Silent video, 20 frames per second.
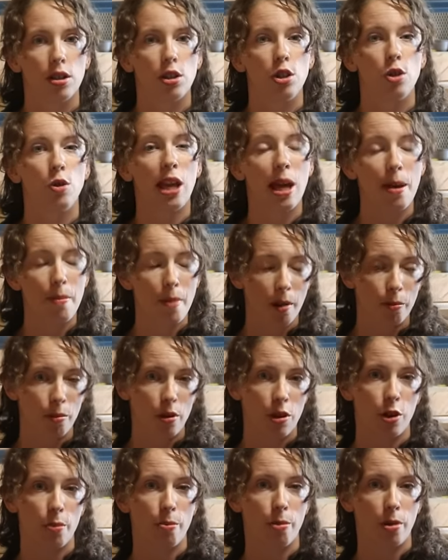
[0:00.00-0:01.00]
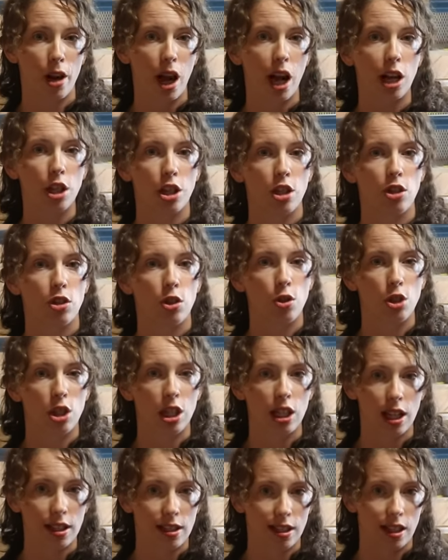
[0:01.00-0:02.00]
to keep up with her production so
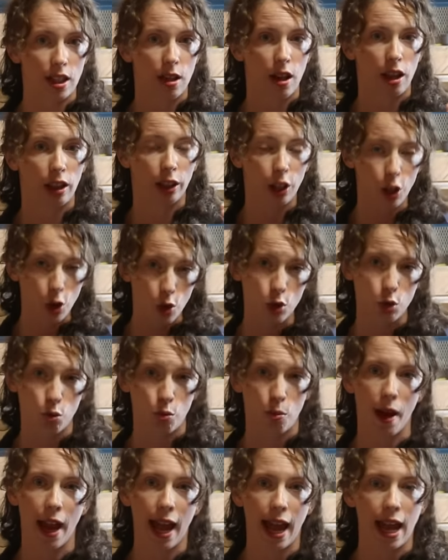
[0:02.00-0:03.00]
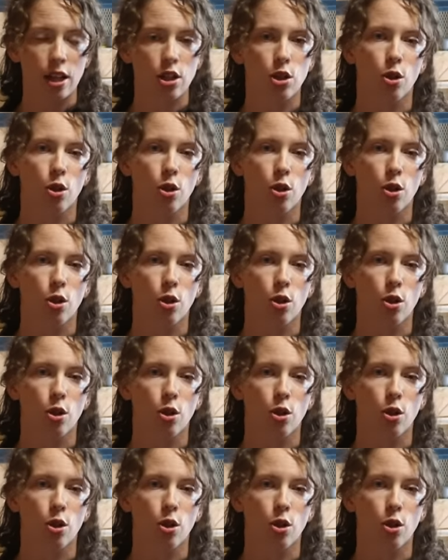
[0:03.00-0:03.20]
she doesn't lose weight,